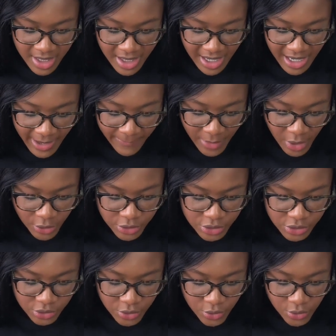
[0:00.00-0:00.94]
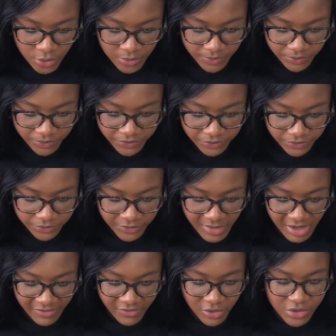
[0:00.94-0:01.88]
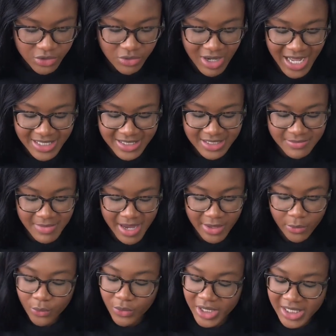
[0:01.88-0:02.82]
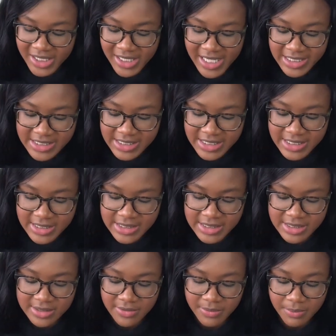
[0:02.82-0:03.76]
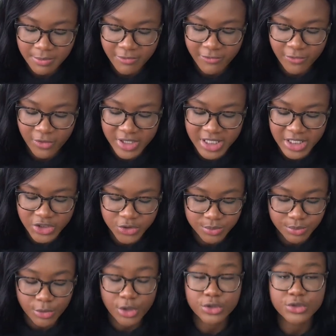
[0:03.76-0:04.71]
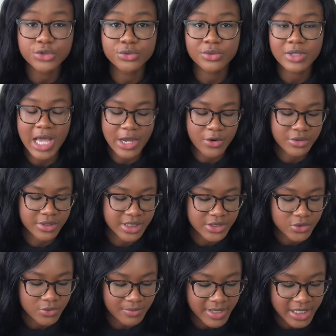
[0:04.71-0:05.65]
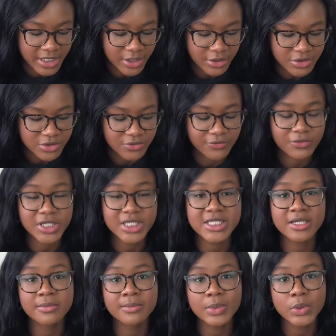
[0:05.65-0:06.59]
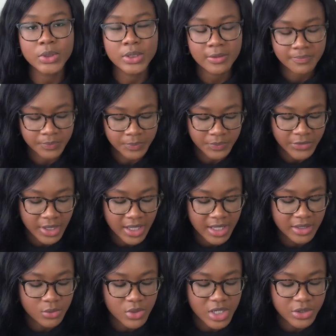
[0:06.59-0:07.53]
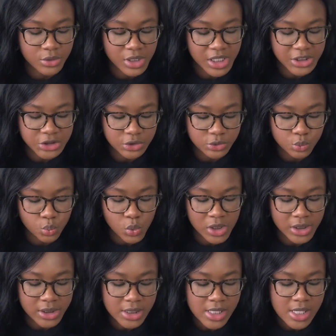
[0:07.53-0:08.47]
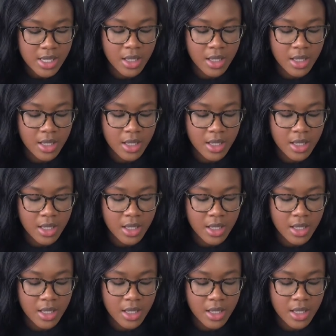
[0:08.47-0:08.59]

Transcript: I've also added my weaknesses for each module according to Becker. So for example, in Regulation 1,